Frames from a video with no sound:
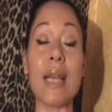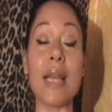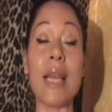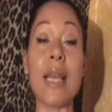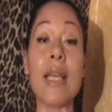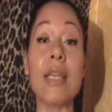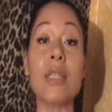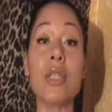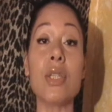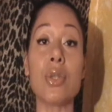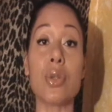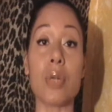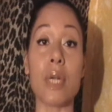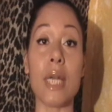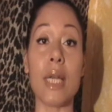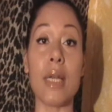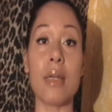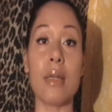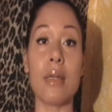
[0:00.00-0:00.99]
a
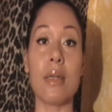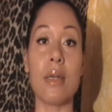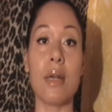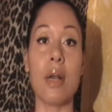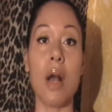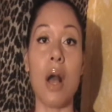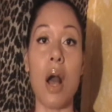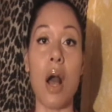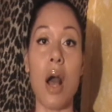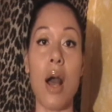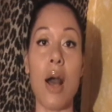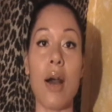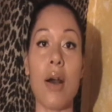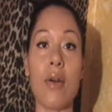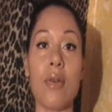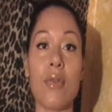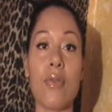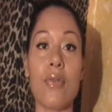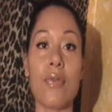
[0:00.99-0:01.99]
history
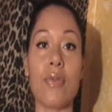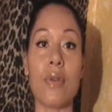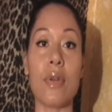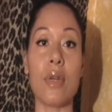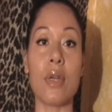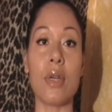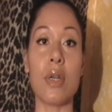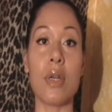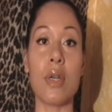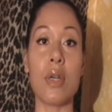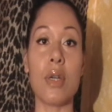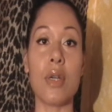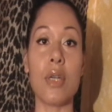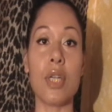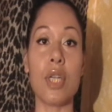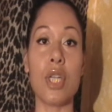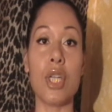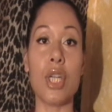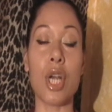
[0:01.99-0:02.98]
of,
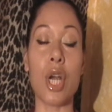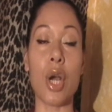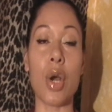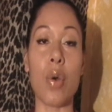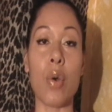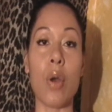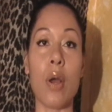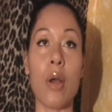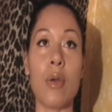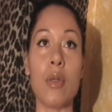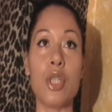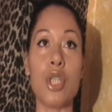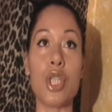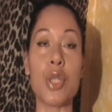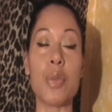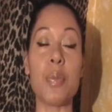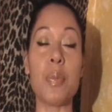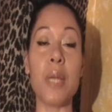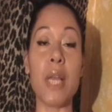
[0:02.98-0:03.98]

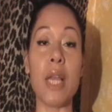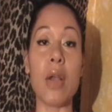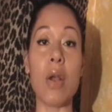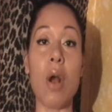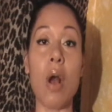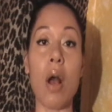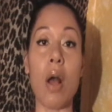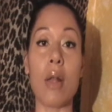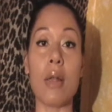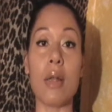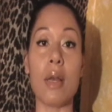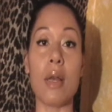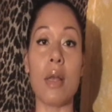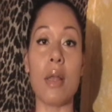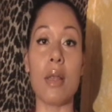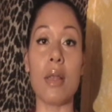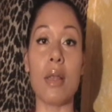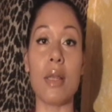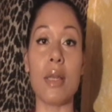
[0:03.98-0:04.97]
just being on
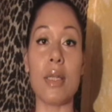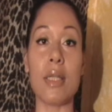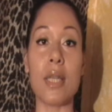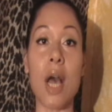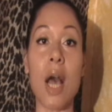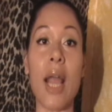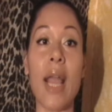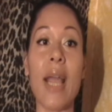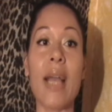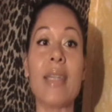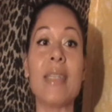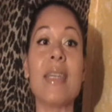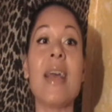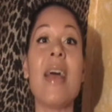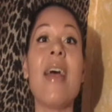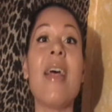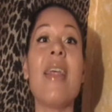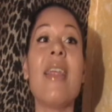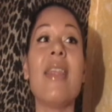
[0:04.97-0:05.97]
the diet,
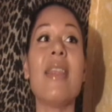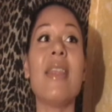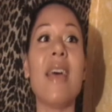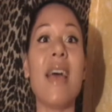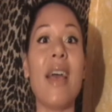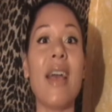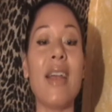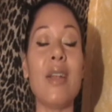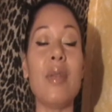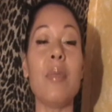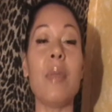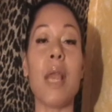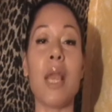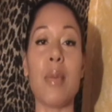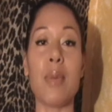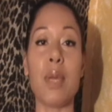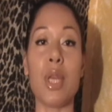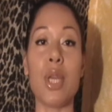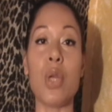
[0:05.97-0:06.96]
then
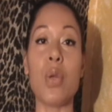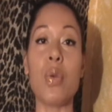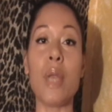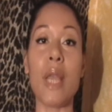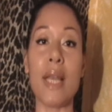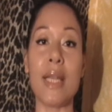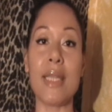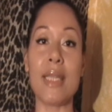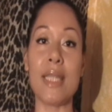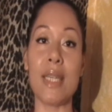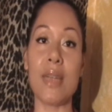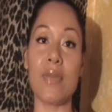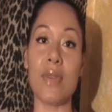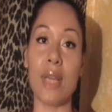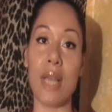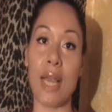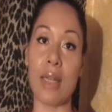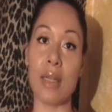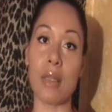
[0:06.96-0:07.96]
maybe you can
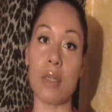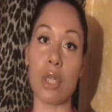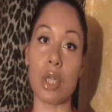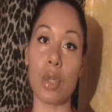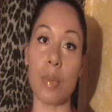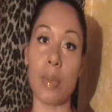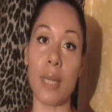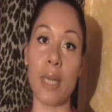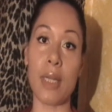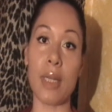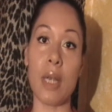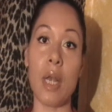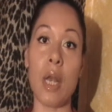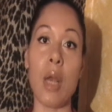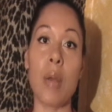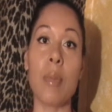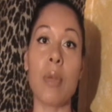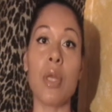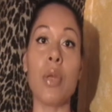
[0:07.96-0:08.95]
deviate a little bit.
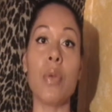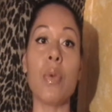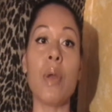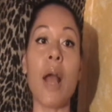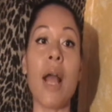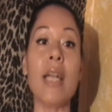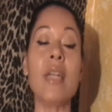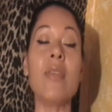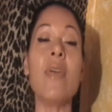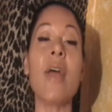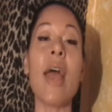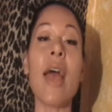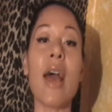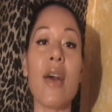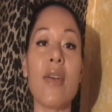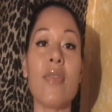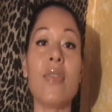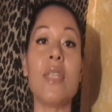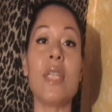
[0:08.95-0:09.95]
But you kind of
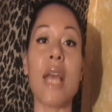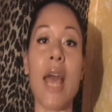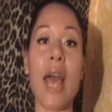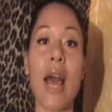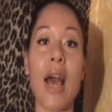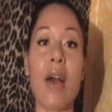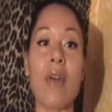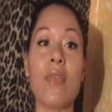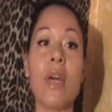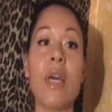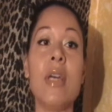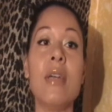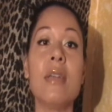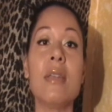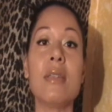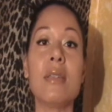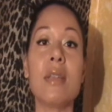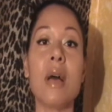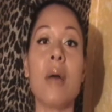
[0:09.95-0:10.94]
have to have
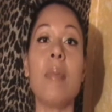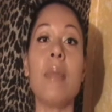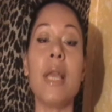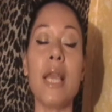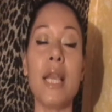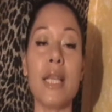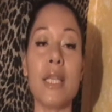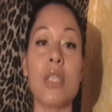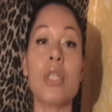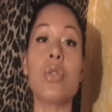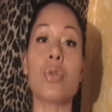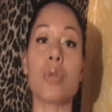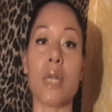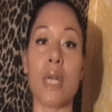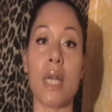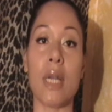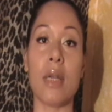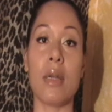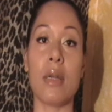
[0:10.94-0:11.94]
some
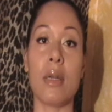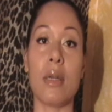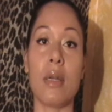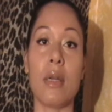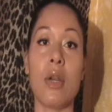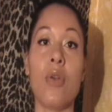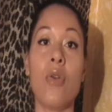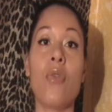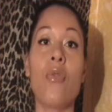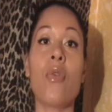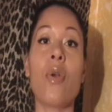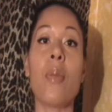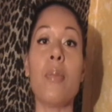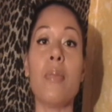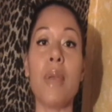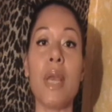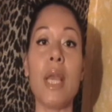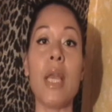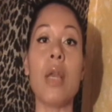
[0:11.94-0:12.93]
history
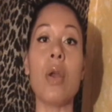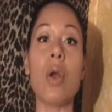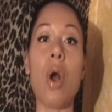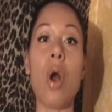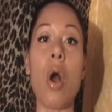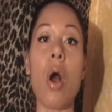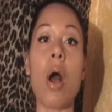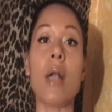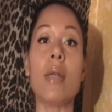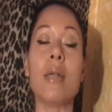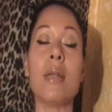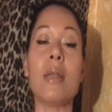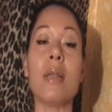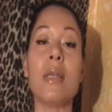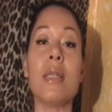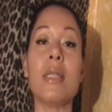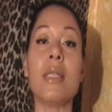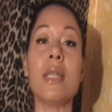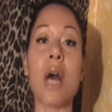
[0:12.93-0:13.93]
from being on
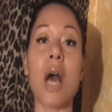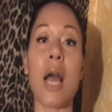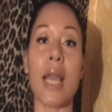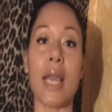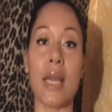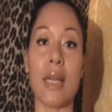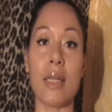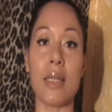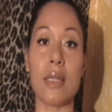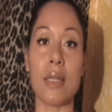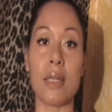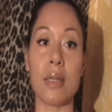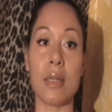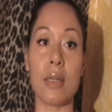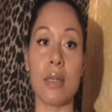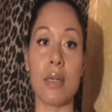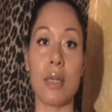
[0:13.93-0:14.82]
the diet